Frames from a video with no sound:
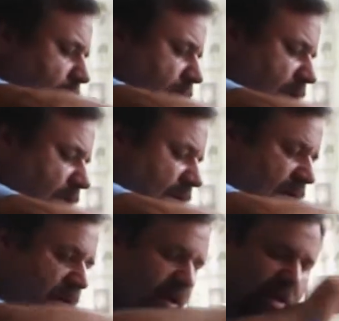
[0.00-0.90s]

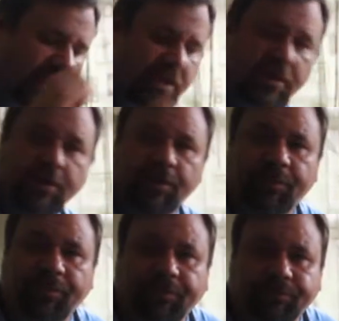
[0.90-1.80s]
leaving
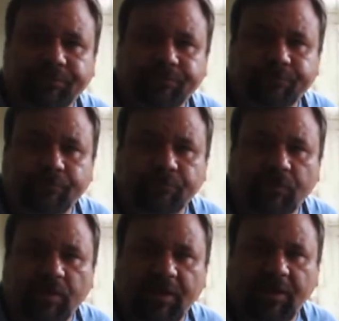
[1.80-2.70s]
a
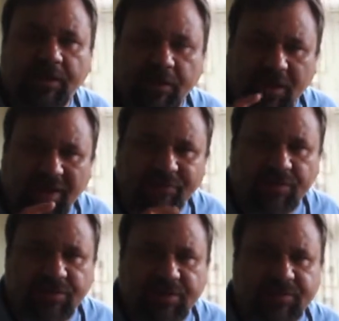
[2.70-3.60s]
½
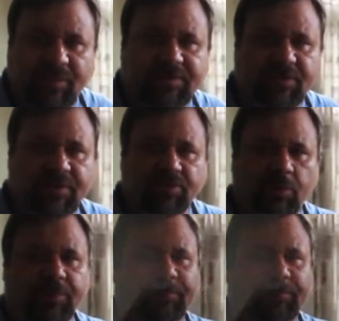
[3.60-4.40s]
inch headspace on each one.